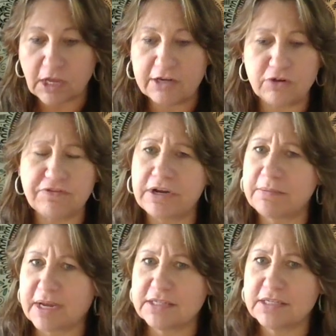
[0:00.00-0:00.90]
I know a
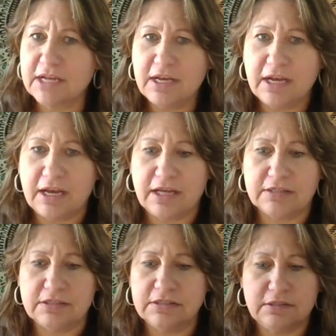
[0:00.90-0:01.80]
friend of mine
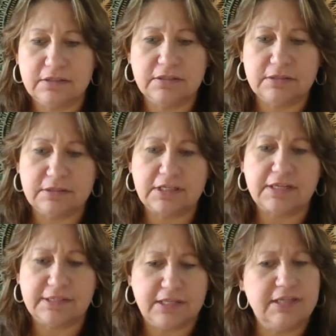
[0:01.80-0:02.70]

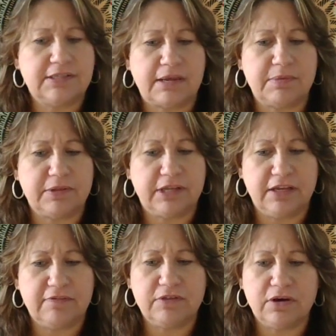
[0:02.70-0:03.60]
does these, I
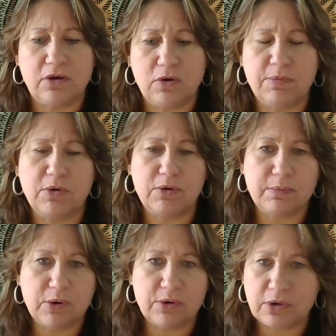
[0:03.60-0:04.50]
believe, the
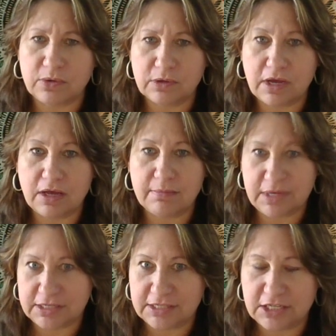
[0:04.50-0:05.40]
Ho'oponopono
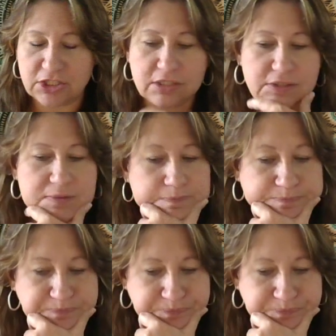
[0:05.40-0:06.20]
meditations.